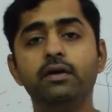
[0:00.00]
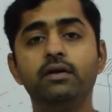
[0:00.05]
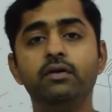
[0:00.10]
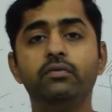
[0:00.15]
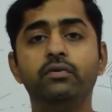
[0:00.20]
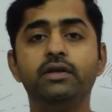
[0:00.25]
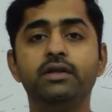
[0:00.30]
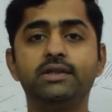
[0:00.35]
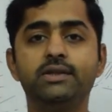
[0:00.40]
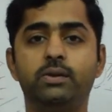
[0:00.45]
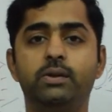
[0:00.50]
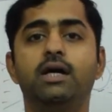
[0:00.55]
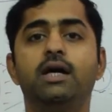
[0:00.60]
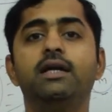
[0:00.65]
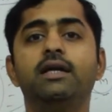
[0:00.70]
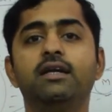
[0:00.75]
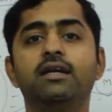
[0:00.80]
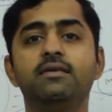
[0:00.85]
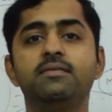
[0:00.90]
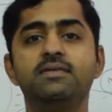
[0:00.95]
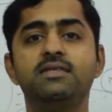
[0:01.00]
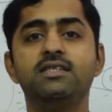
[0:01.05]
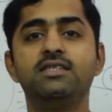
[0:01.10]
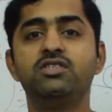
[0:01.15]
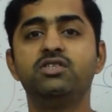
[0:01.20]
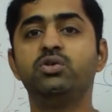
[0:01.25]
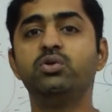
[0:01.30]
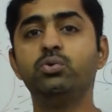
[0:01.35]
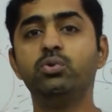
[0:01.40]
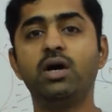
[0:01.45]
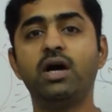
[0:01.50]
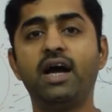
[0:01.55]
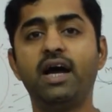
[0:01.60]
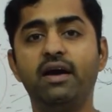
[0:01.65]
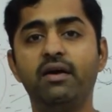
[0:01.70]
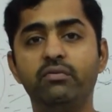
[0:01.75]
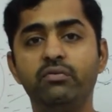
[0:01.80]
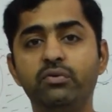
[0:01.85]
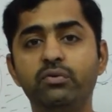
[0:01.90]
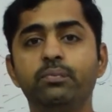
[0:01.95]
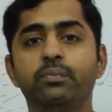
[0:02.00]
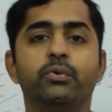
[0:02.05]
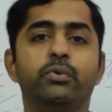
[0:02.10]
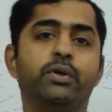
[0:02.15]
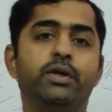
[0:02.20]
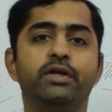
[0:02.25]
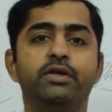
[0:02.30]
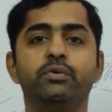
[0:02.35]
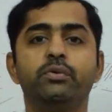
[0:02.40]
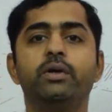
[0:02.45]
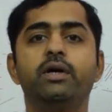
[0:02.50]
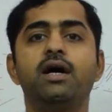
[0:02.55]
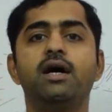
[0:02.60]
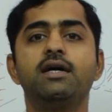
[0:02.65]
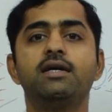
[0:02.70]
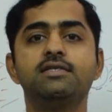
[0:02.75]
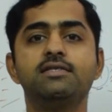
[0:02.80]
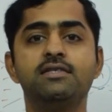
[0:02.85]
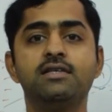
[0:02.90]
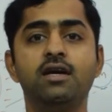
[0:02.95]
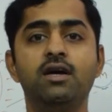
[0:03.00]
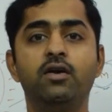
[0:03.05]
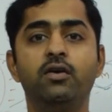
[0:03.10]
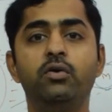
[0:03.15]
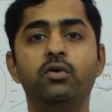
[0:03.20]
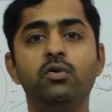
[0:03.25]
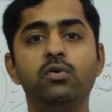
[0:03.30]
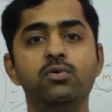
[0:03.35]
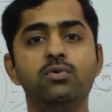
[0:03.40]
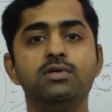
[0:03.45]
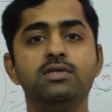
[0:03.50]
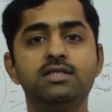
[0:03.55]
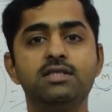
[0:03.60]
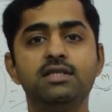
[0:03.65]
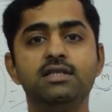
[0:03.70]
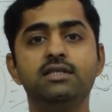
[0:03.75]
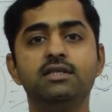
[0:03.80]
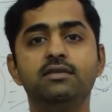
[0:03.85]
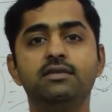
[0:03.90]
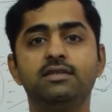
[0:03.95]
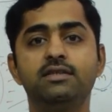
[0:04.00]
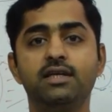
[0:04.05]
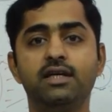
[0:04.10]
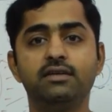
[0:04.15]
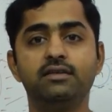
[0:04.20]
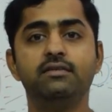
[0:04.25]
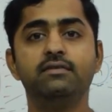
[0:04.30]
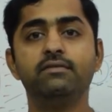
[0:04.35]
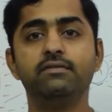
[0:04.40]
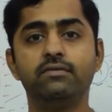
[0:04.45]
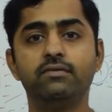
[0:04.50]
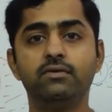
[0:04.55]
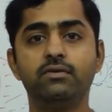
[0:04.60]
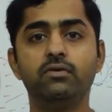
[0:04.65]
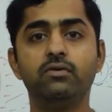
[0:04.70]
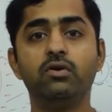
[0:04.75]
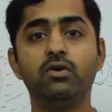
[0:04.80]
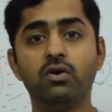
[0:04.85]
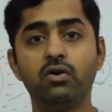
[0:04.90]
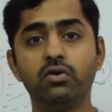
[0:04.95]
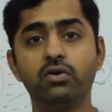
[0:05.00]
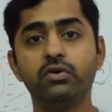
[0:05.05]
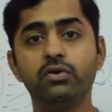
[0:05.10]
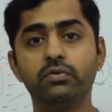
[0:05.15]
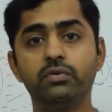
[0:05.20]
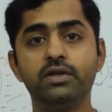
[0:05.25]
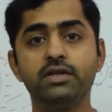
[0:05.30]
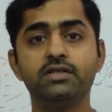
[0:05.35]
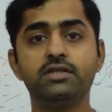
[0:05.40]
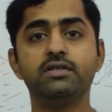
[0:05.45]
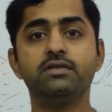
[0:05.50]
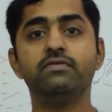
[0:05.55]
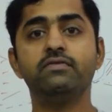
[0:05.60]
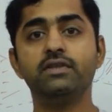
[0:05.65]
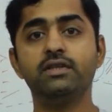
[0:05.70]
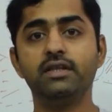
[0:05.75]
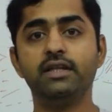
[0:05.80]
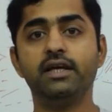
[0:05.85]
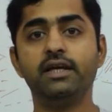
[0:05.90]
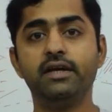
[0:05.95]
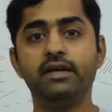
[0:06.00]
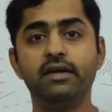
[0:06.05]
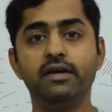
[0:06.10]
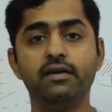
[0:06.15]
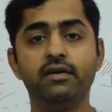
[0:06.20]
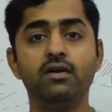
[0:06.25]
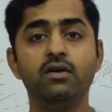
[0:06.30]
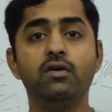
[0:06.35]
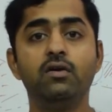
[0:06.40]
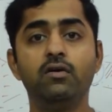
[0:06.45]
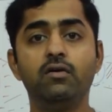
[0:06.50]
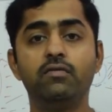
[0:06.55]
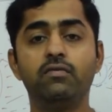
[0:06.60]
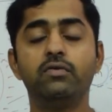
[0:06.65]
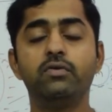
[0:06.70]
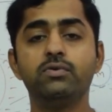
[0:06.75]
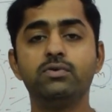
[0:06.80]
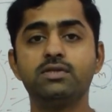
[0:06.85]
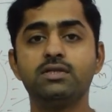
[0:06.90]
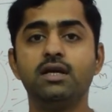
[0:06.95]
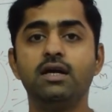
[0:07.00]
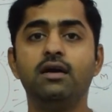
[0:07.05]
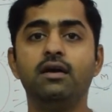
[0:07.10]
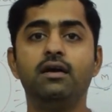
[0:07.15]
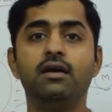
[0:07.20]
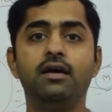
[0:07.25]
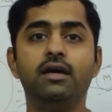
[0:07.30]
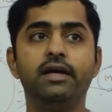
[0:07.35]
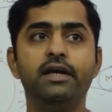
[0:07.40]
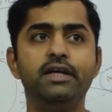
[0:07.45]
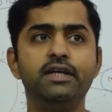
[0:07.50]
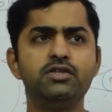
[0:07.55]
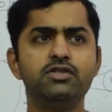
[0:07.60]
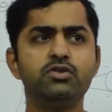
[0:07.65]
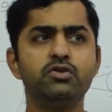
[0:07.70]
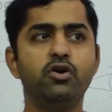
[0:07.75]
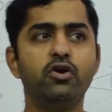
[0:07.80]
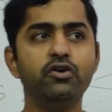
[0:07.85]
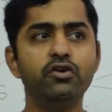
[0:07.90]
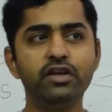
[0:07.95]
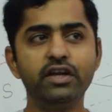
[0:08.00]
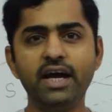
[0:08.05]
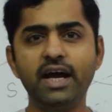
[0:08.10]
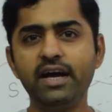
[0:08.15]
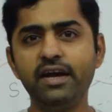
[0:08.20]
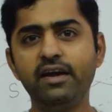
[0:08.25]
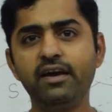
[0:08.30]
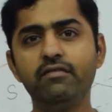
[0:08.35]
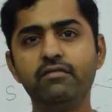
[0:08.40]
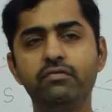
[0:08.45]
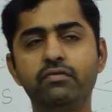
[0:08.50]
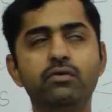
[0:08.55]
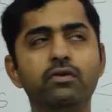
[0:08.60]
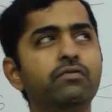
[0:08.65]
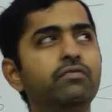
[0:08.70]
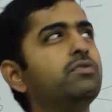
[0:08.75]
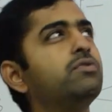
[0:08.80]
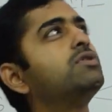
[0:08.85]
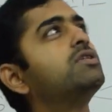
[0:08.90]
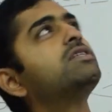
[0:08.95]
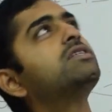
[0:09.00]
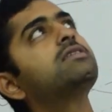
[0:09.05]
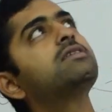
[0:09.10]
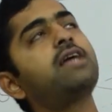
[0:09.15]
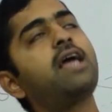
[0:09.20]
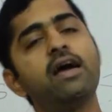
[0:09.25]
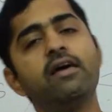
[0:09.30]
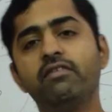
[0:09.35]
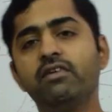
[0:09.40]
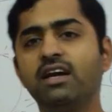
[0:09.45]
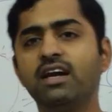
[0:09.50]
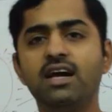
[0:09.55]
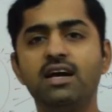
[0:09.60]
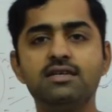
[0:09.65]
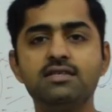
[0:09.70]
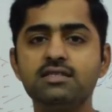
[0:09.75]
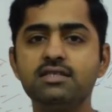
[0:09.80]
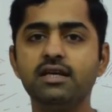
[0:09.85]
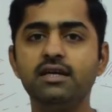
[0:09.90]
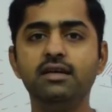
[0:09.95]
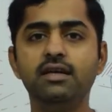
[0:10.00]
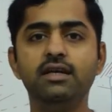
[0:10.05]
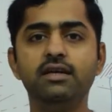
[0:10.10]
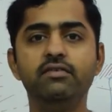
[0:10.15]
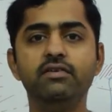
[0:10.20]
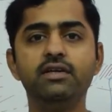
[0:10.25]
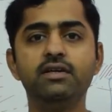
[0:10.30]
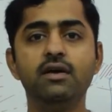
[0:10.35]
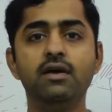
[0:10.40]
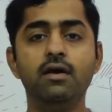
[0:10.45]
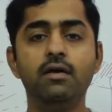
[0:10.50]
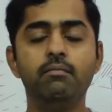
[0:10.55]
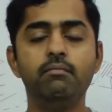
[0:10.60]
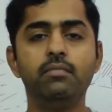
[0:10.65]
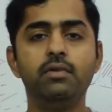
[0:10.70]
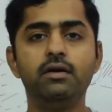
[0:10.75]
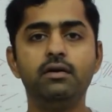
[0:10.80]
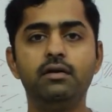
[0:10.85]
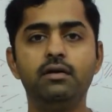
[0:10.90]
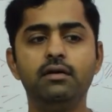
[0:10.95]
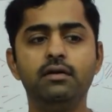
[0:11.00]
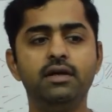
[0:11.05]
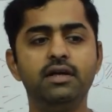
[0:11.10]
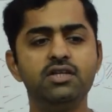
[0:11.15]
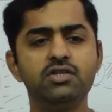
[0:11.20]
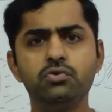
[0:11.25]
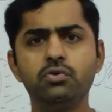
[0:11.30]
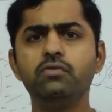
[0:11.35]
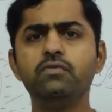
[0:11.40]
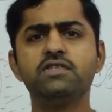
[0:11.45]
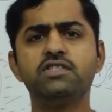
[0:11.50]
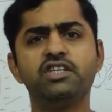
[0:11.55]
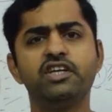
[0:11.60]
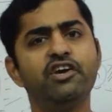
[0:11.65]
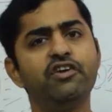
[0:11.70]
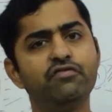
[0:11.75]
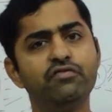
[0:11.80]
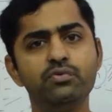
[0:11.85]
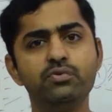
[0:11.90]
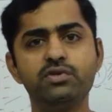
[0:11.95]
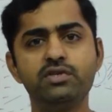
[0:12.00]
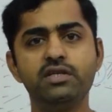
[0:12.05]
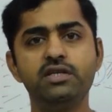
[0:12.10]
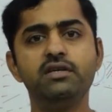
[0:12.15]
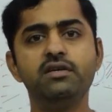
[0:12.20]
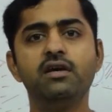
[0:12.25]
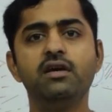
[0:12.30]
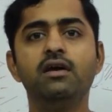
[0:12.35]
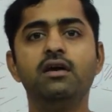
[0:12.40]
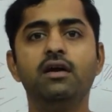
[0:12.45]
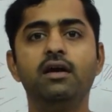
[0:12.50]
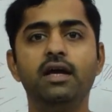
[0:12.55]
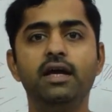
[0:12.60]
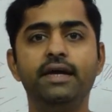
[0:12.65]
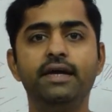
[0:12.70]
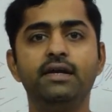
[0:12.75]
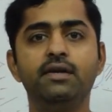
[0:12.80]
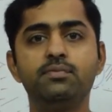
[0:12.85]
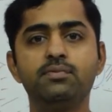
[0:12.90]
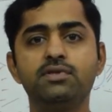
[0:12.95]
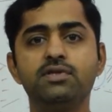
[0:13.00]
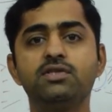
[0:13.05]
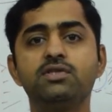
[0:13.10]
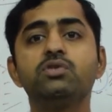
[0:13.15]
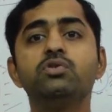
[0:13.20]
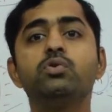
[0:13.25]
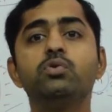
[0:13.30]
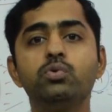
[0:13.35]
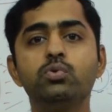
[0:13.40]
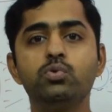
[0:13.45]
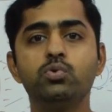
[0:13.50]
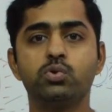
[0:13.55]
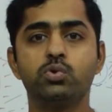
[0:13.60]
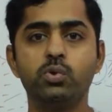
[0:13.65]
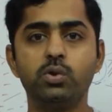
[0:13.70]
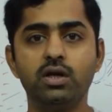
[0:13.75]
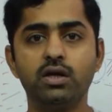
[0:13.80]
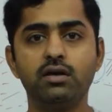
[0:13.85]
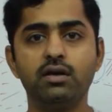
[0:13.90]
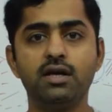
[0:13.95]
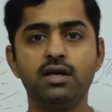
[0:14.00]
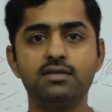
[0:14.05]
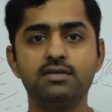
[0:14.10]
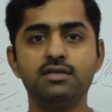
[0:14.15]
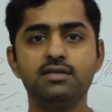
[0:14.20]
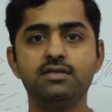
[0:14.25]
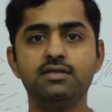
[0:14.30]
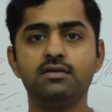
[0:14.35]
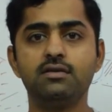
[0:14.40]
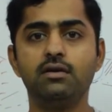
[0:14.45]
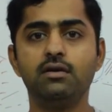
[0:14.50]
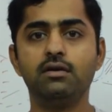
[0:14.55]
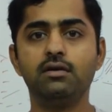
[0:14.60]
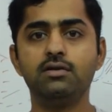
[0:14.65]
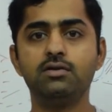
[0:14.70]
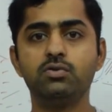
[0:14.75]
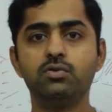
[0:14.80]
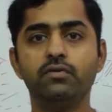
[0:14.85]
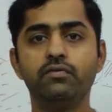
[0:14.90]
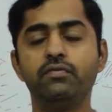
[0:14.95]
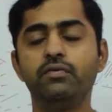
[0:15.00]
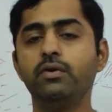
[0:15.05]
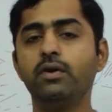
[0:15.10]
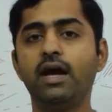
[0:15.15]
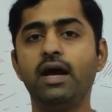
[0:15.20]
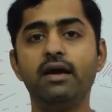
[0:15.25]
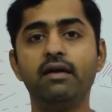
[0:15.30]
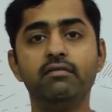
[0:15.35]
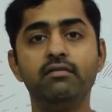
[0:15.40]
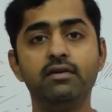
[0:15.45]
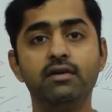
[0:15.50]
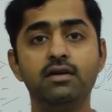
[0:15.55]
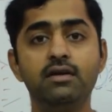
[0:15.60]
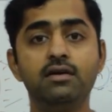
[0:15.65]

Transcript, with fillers: during solar eclipse is you have to protect your eyes. Don't see the sun for longer duration with naked eye. Of course, it is not that harmful if you just have a glance and leave it, but it is always safe to see eclipses through solar glasses. So if you have